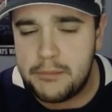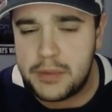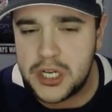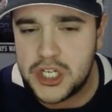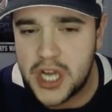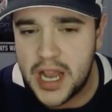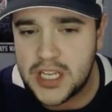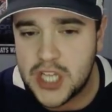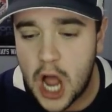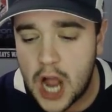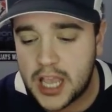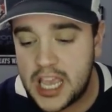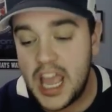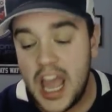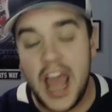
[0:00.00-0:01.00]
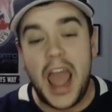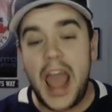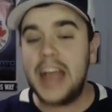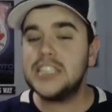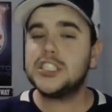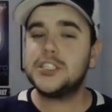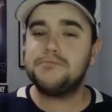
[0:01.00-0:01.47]
and chase hockey,
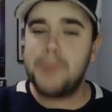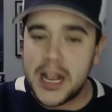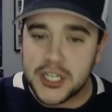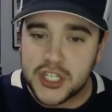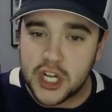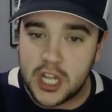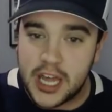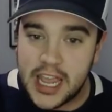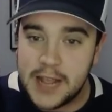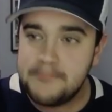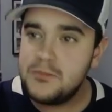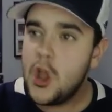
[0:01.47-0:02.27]
especially